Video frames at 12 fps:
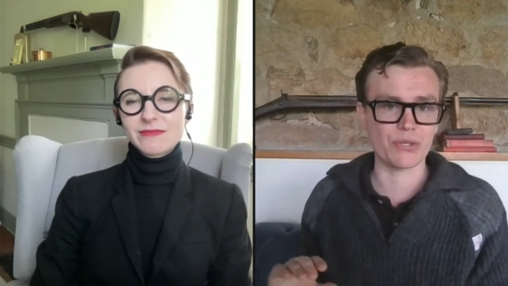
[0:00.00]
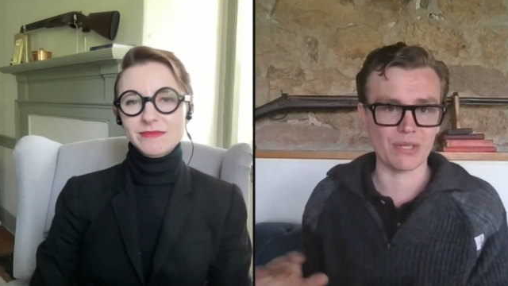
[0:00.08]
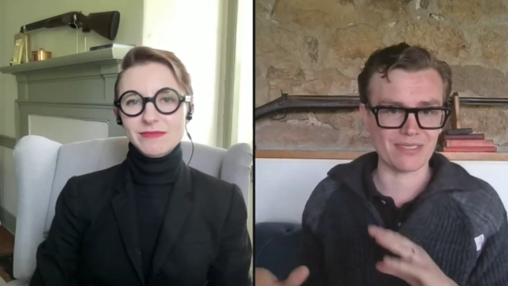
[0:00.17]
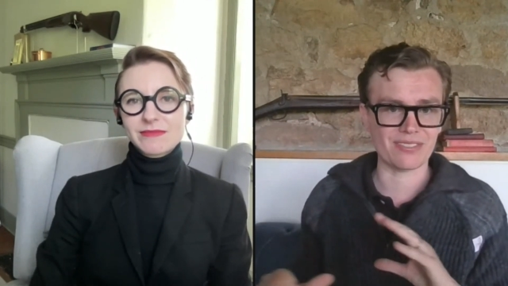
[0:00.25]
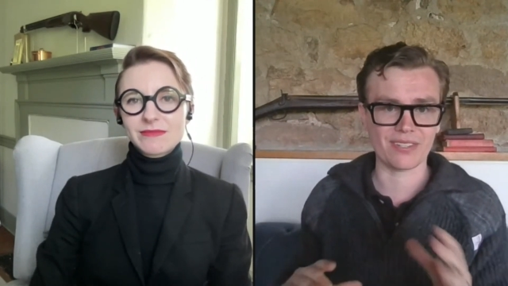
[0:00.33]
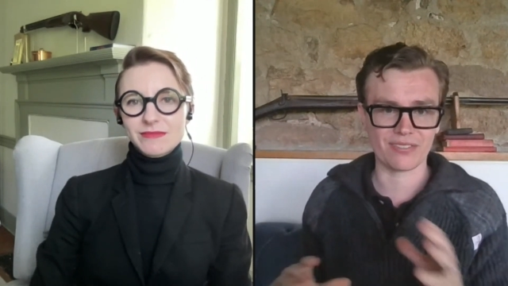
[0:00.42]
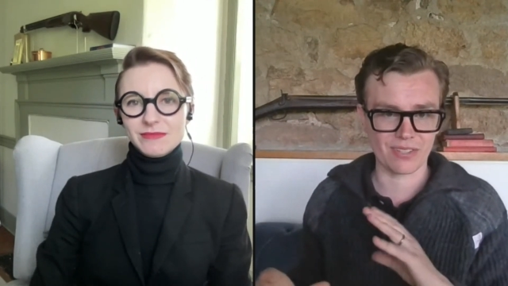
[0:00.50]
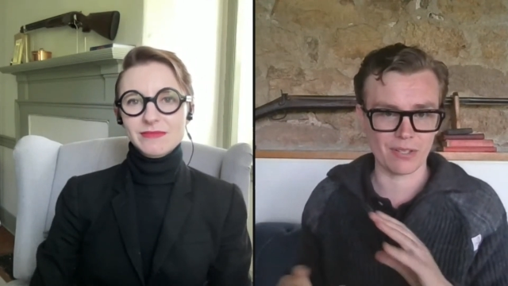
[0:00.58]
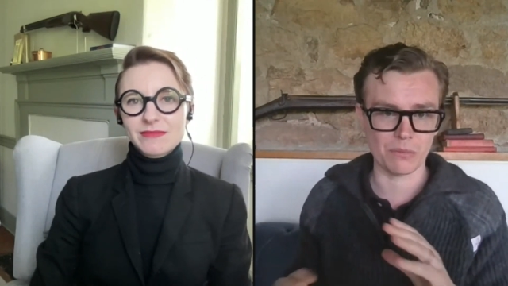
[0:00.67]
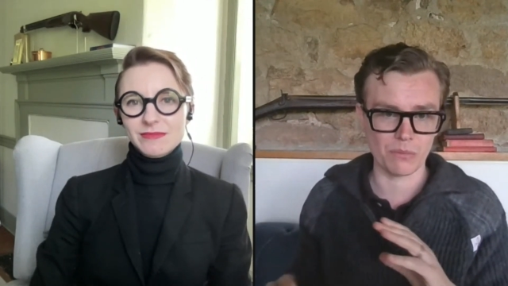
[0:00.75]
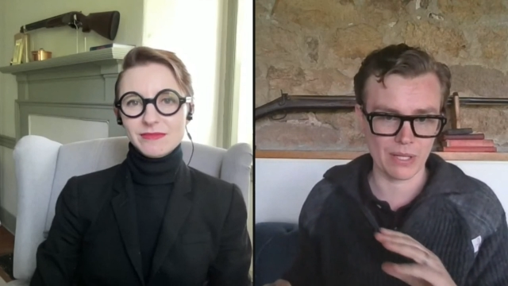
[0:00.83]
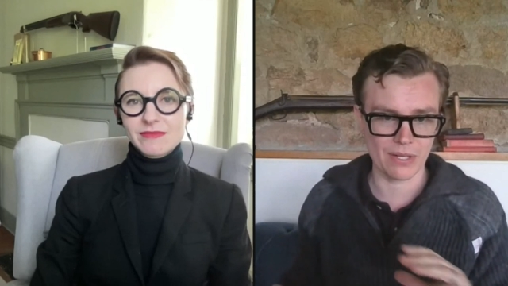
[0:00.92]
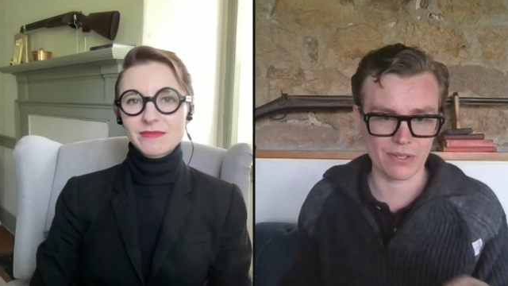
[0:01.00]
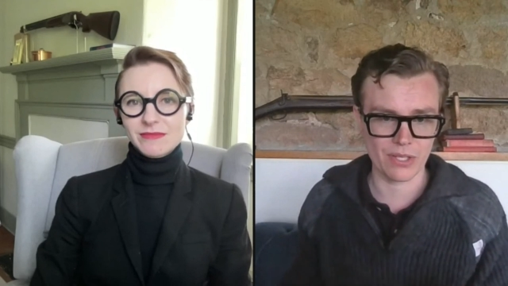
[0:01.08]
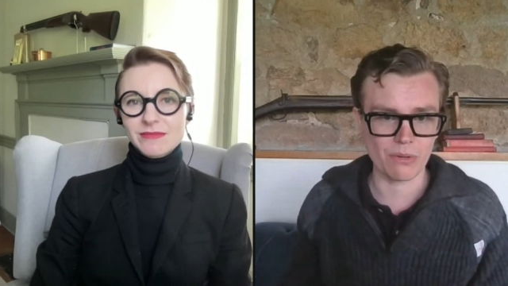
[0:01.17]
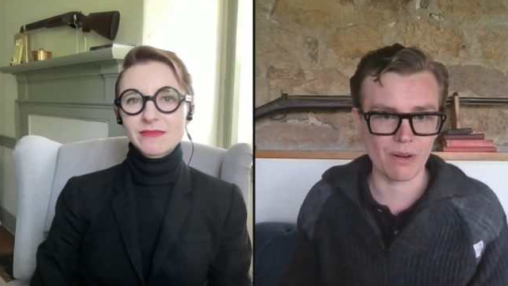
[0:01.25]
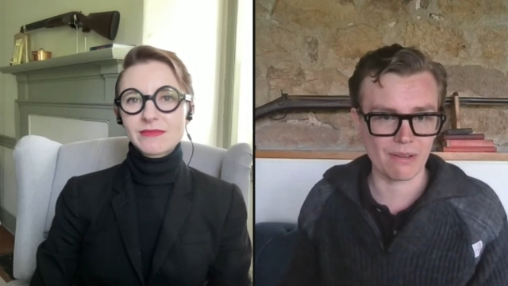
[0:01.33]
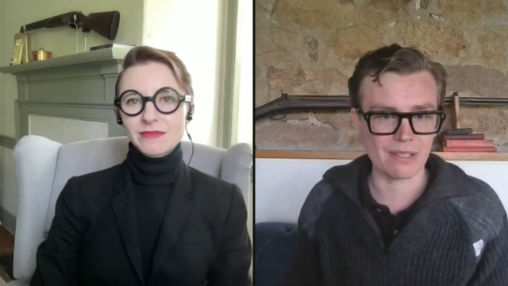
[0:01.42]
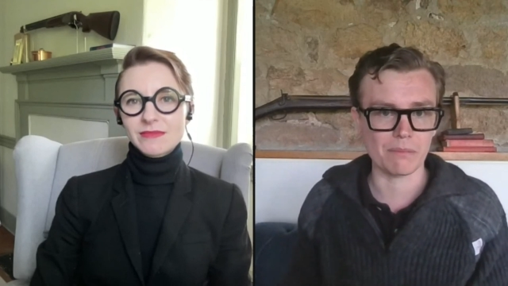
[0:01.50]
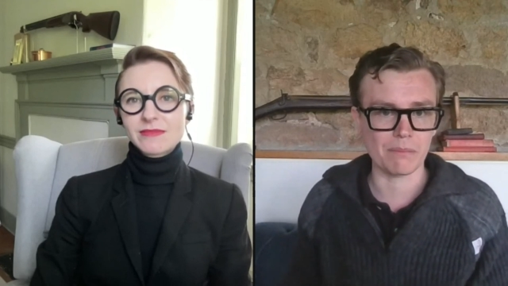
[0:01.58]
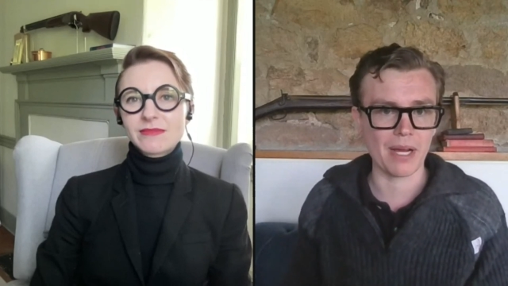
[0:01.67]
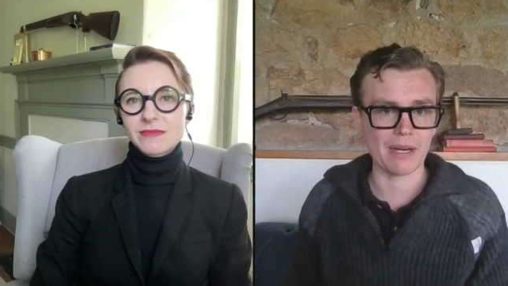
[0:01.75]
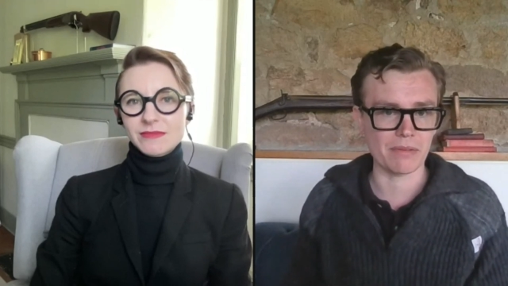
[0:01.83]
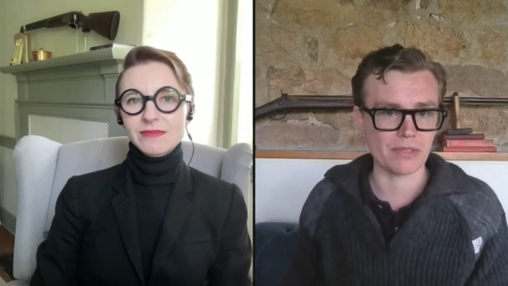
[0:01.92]
Speaker 1: to a system where you are at the
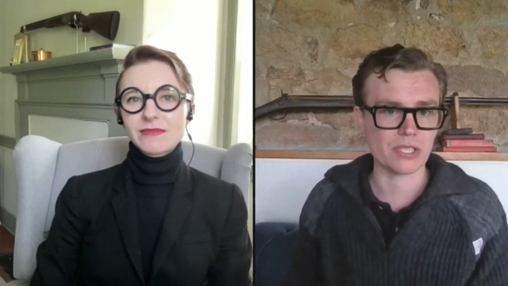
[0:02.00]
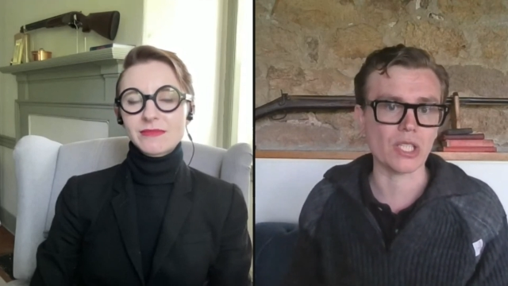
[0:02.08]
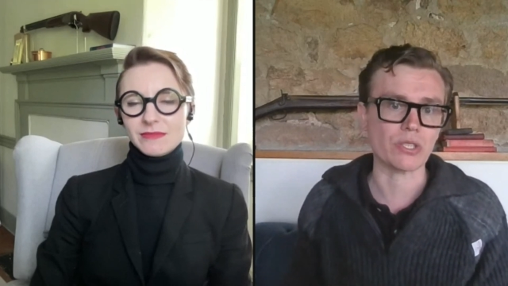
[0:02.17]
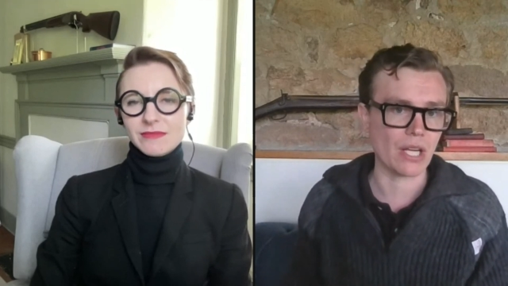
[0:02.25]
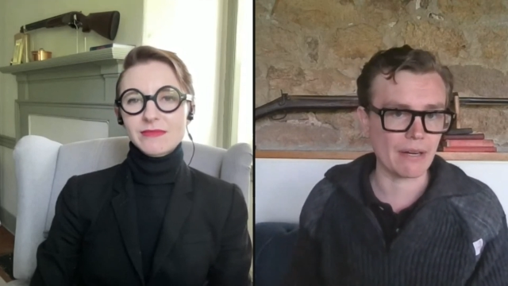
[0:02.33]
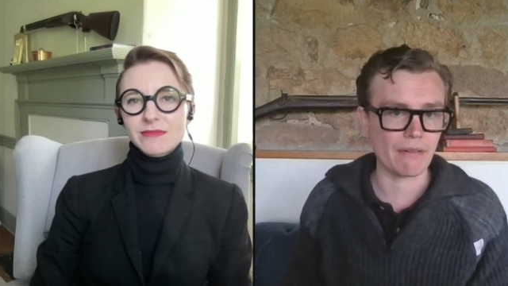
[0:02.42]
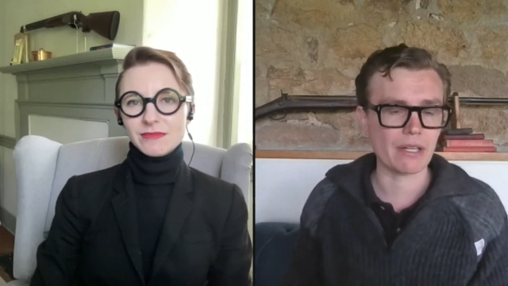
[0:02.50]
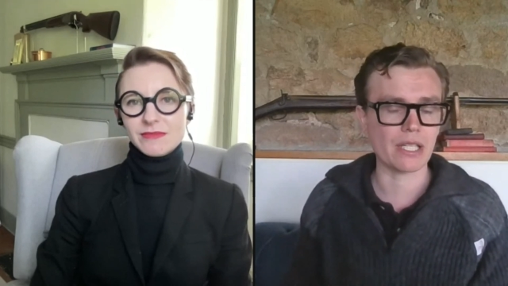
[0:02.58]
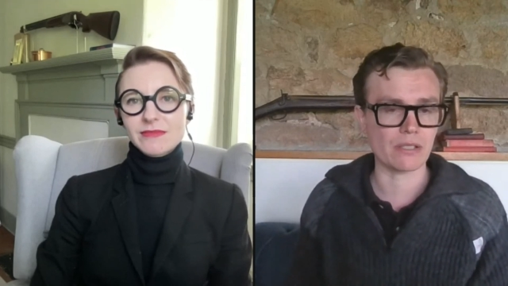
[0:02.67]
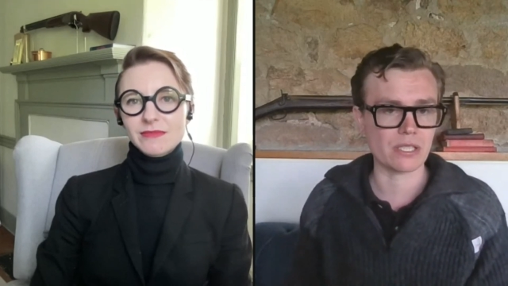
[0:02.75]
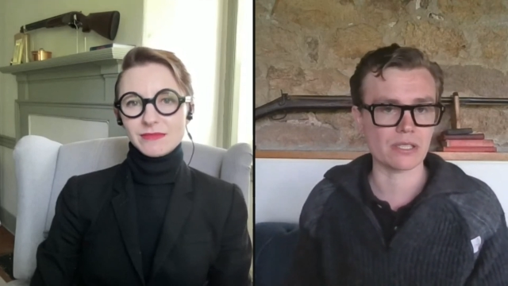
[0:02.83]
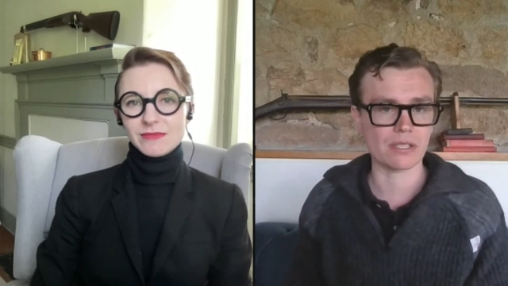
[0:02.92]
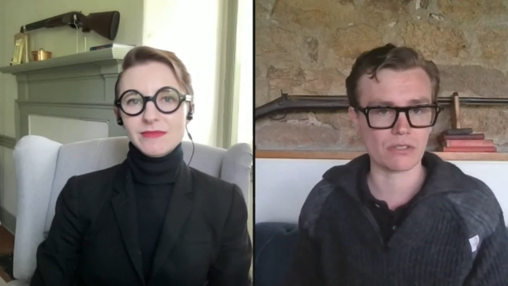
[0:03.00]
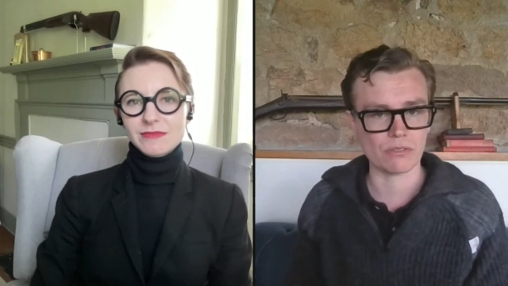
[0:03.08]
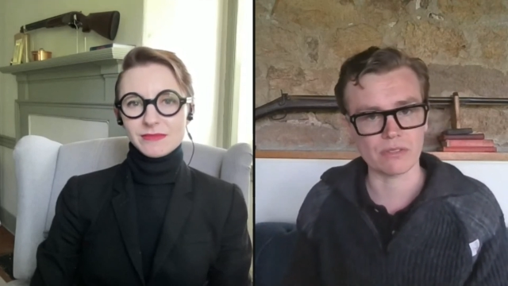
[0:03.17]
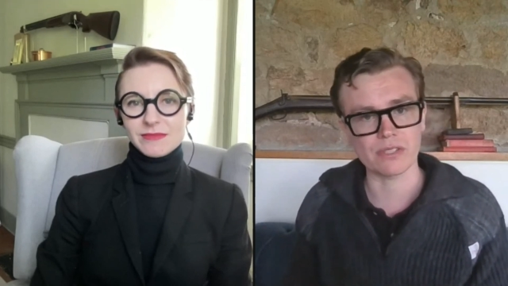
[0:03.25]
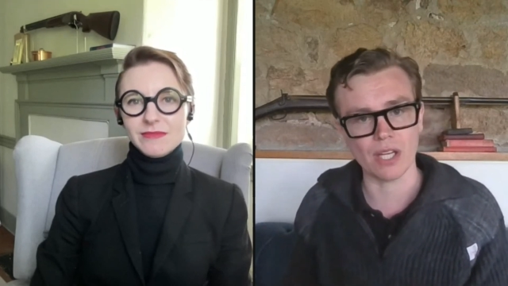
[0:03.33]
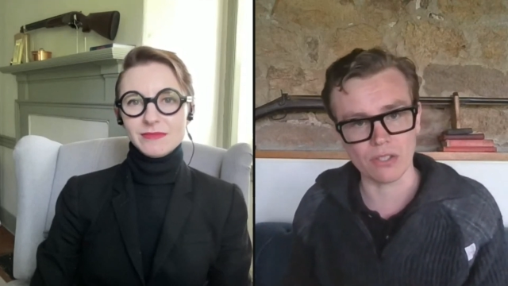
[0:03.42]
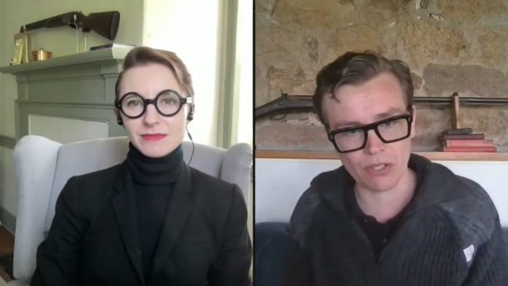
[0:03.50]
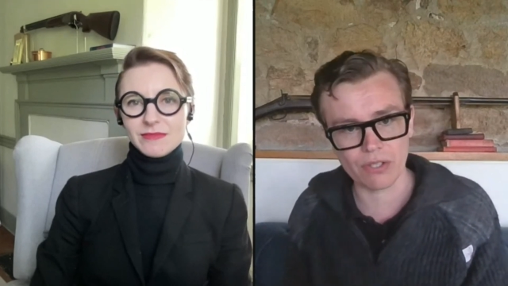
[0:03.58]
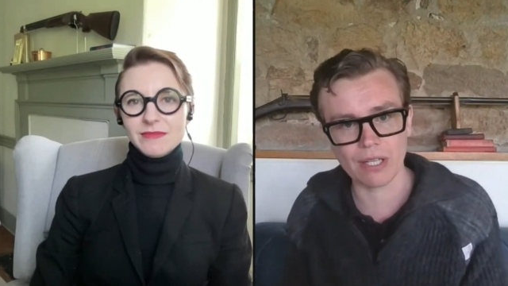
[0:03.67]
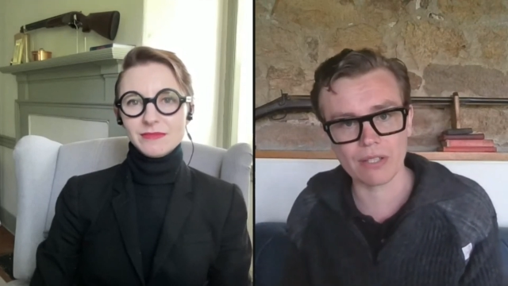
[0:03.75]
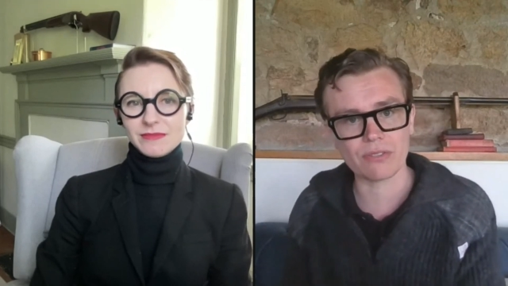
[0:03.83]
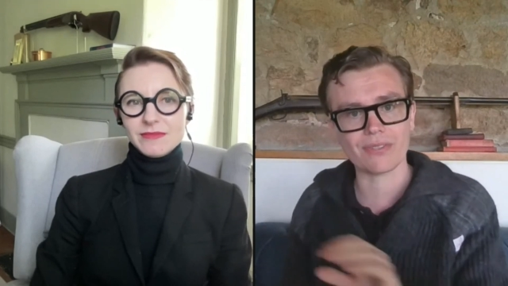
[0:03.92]
bottom of a social hierarchy, your testosterone does go down.